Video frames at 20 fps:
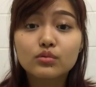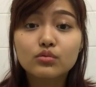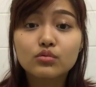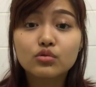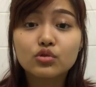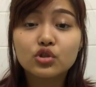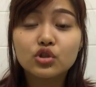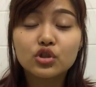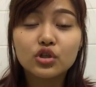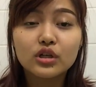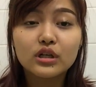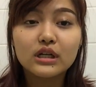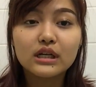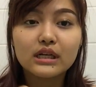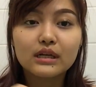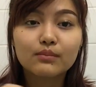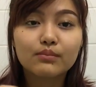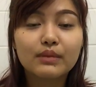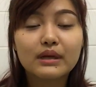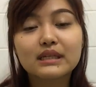should
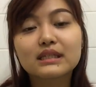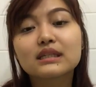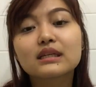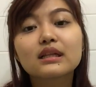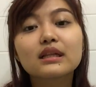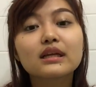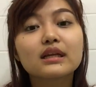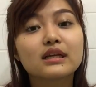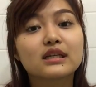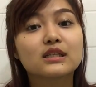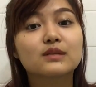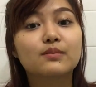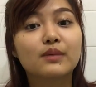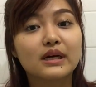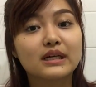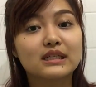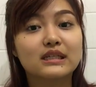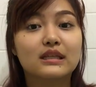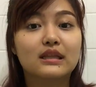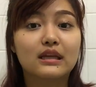basically
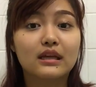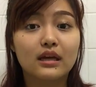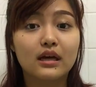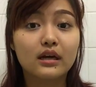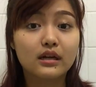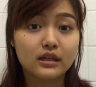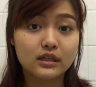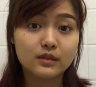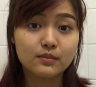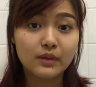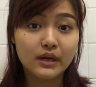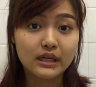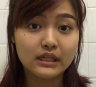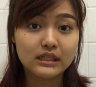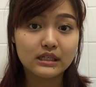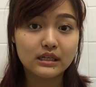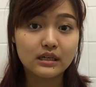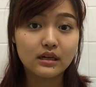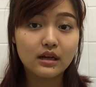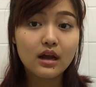expect the
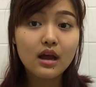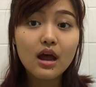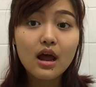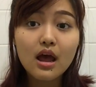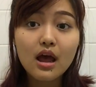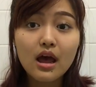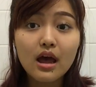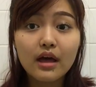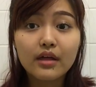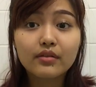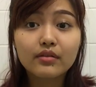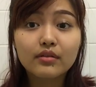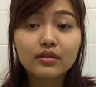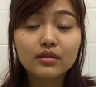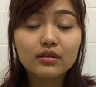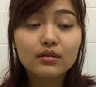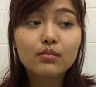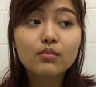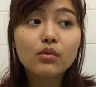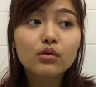unexpected.
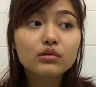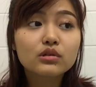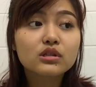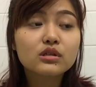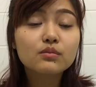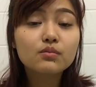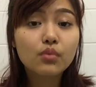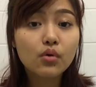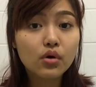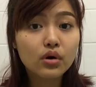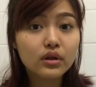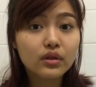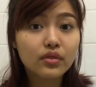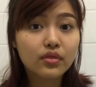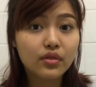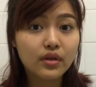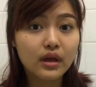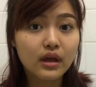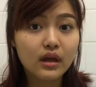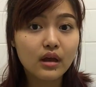And the most important
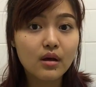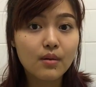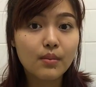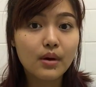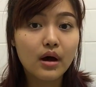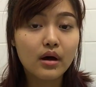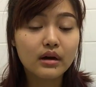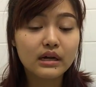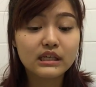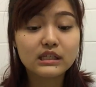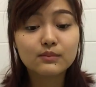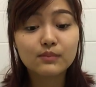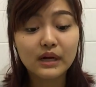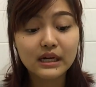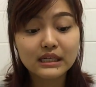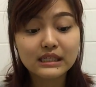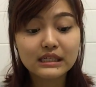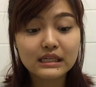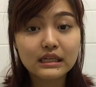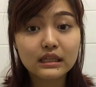thing about
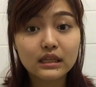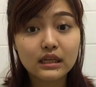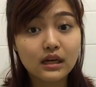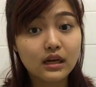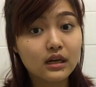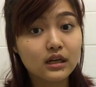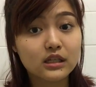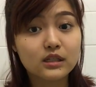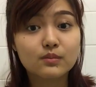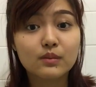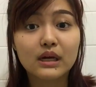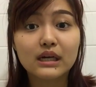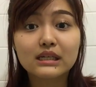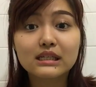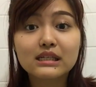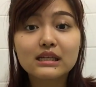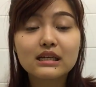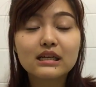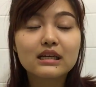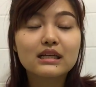expecting the
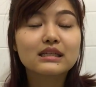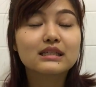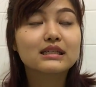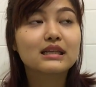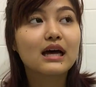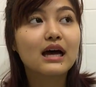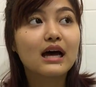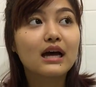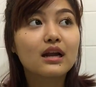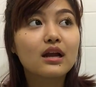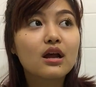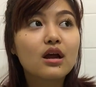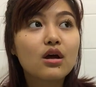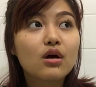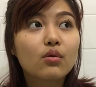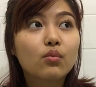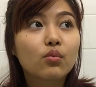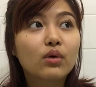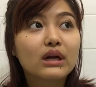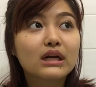unexpected is that
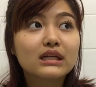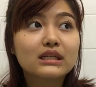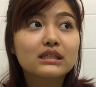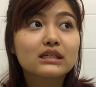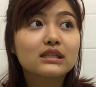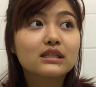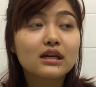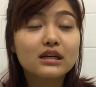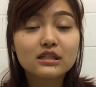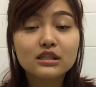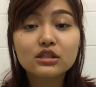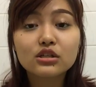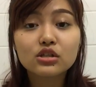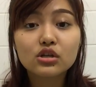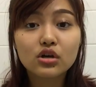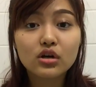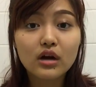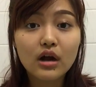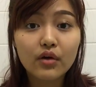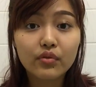when it doesn't
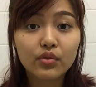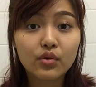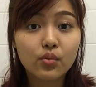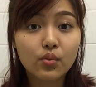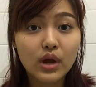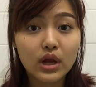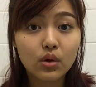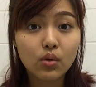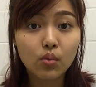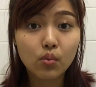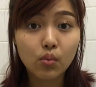turn out the way you